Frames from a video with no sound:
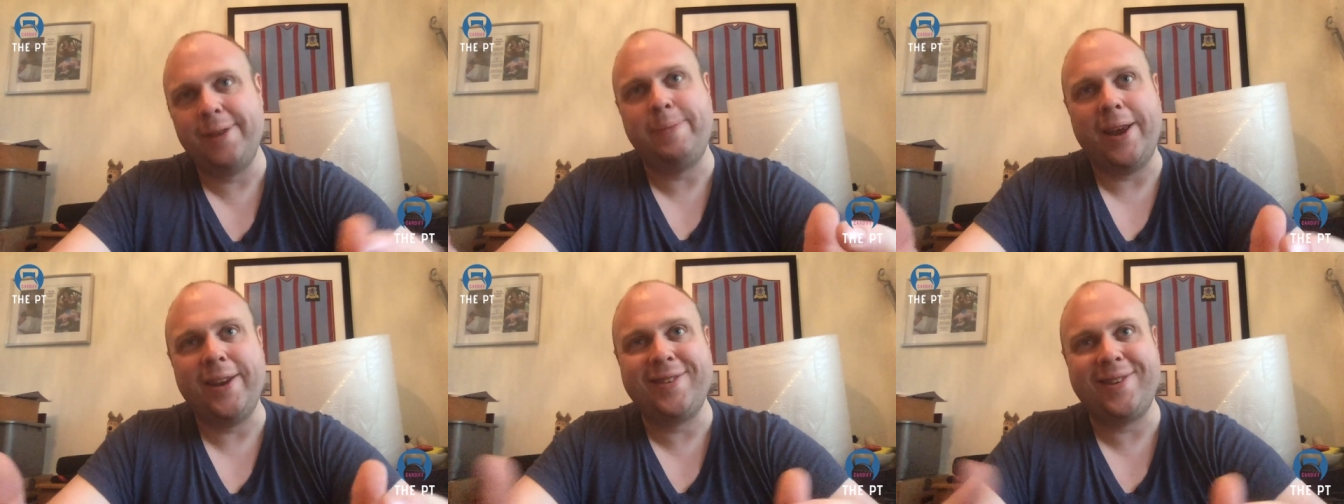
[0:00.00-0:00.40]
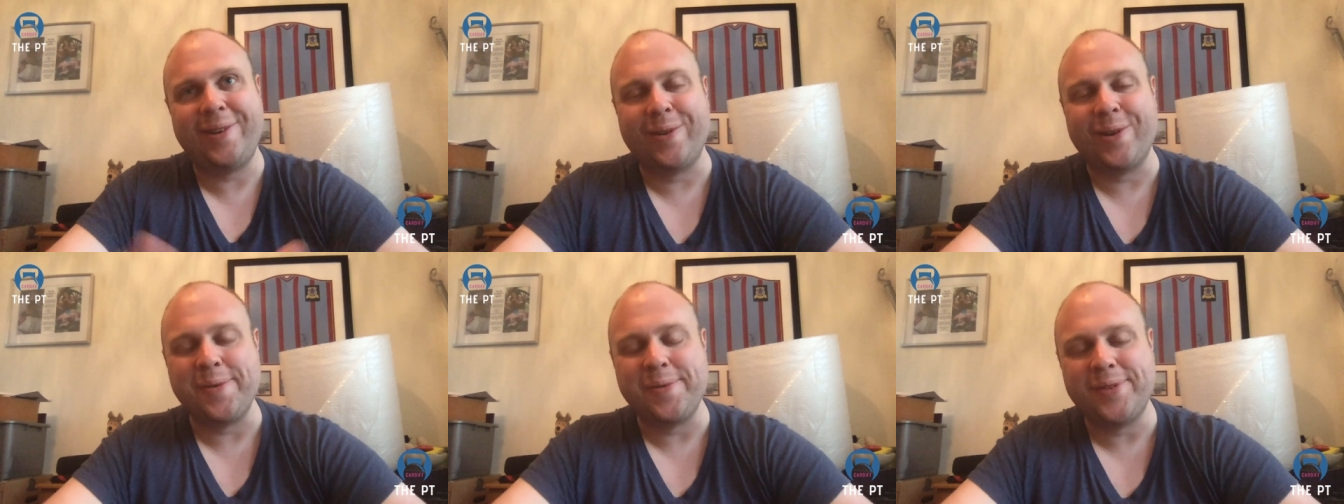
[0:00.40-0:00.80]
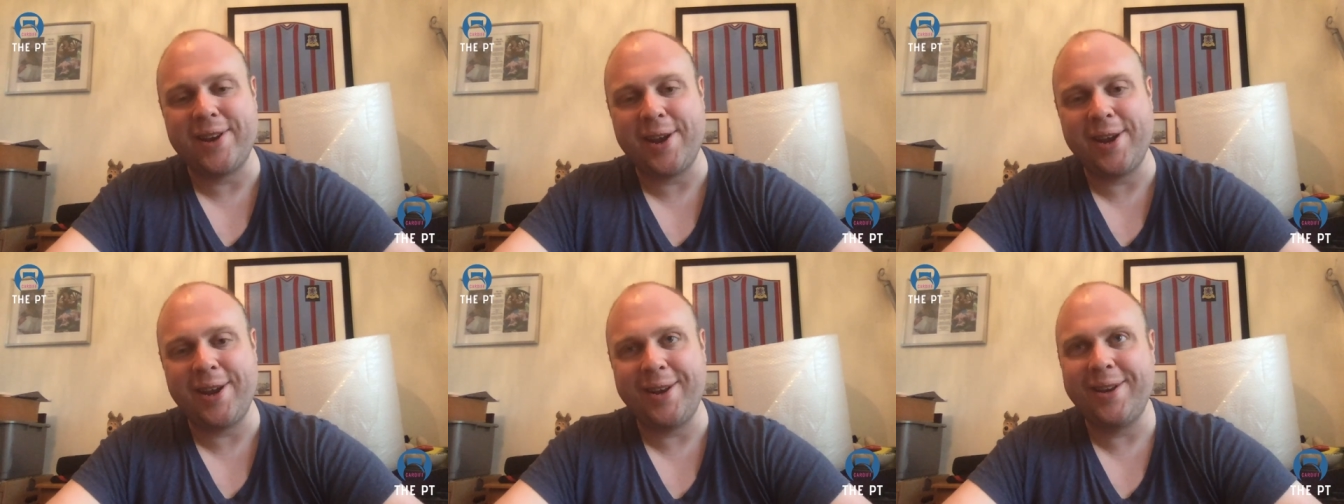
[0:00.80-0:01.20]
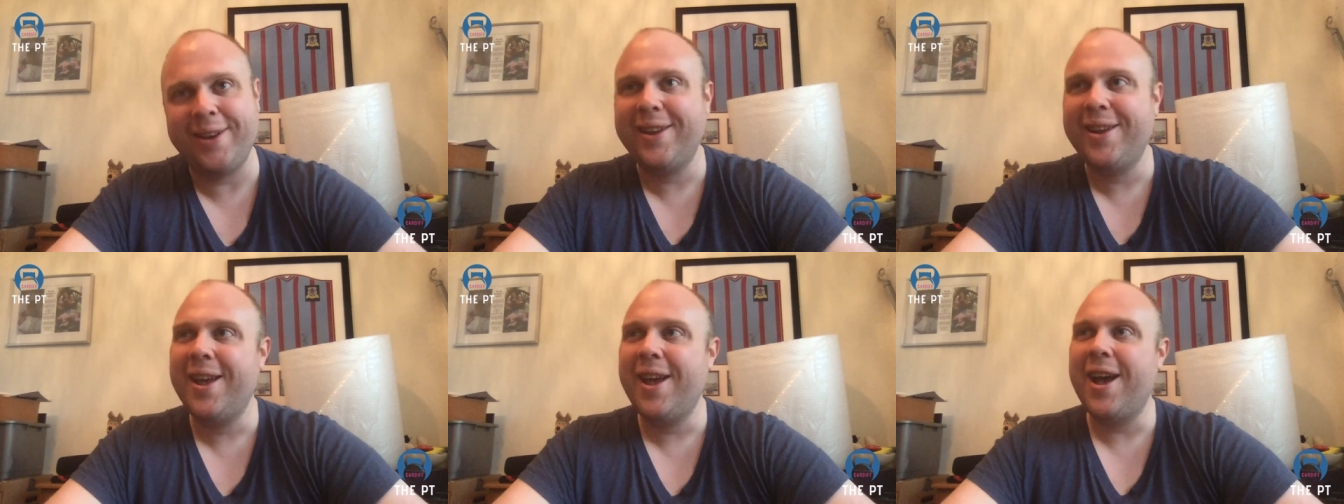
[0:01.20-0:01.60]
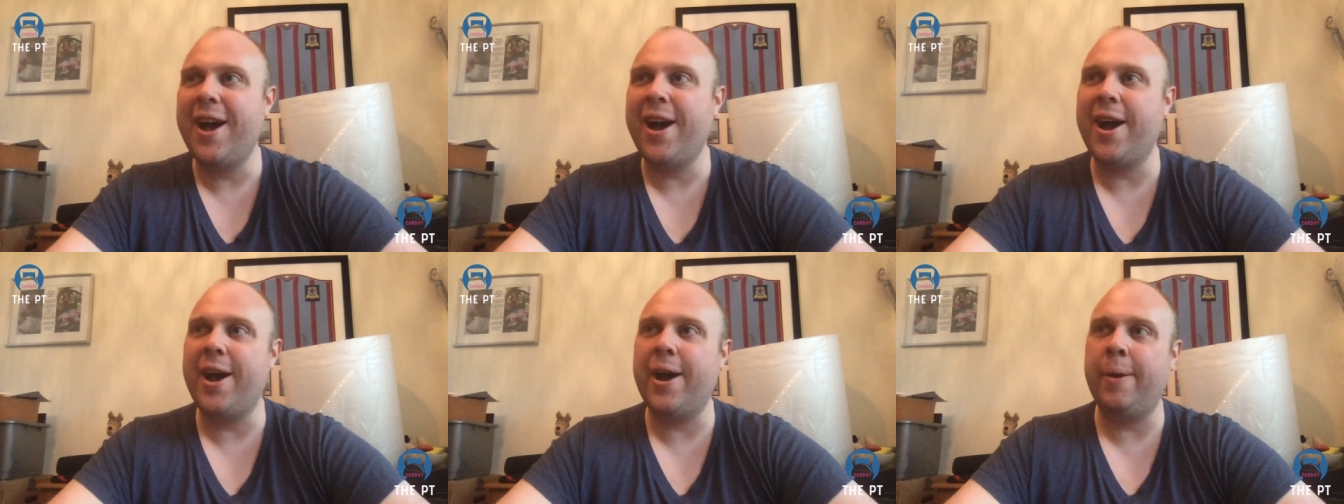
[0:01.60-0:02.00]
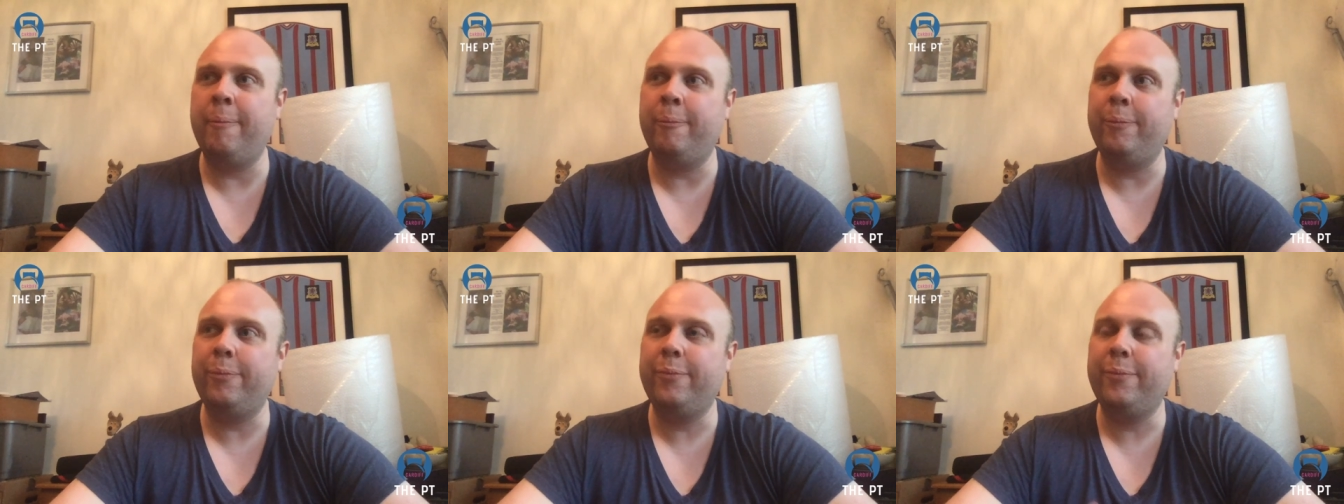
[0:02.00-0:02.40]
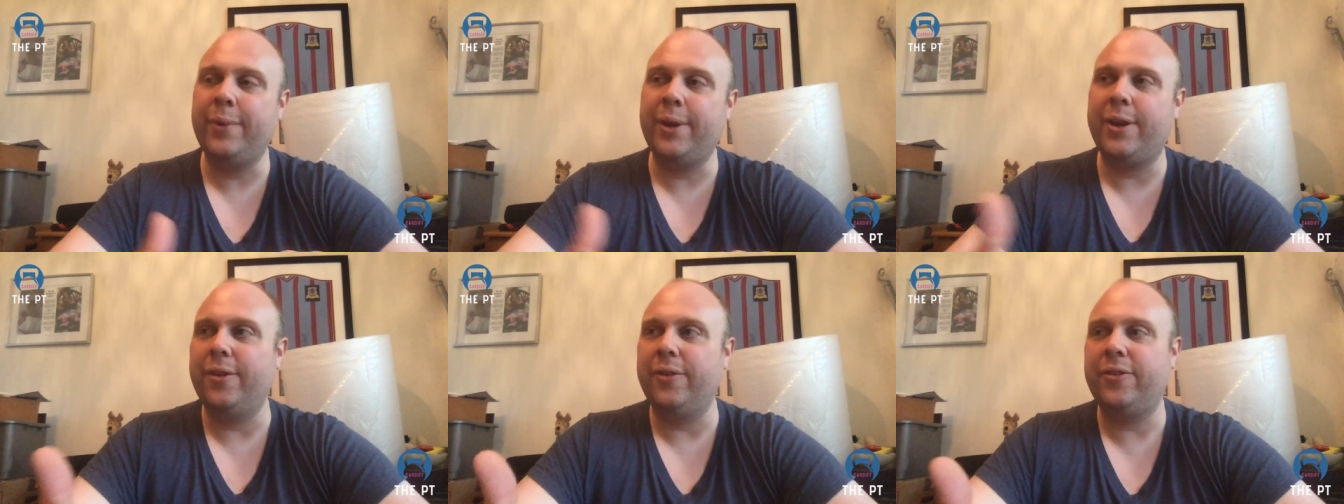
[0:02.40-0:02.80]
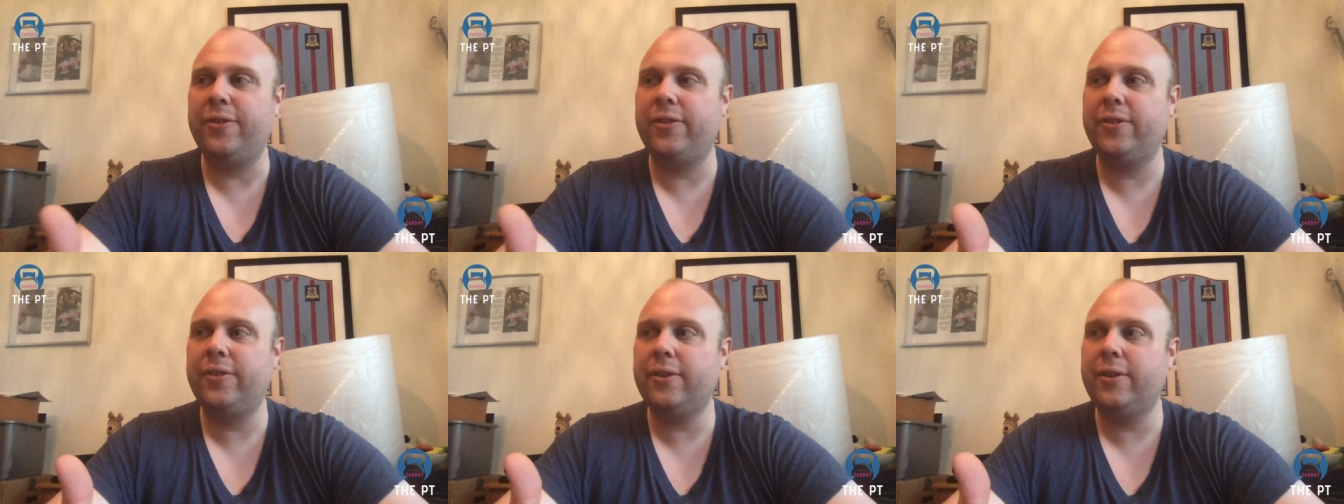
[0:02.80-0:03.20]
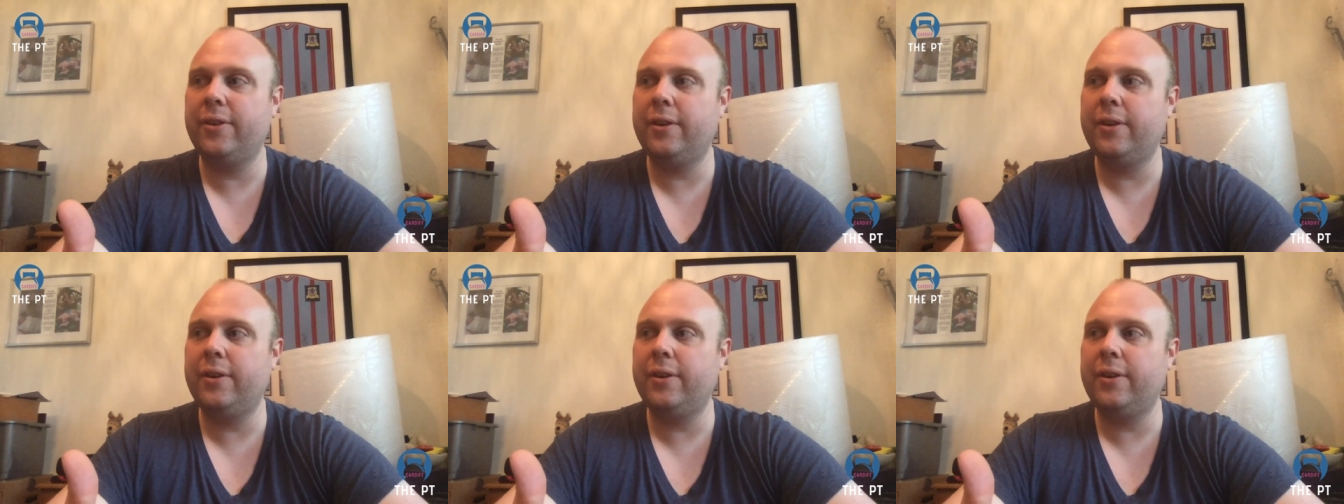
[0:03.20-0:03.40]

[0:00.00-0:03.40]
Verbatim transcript: basically what I'm saying. Um, because,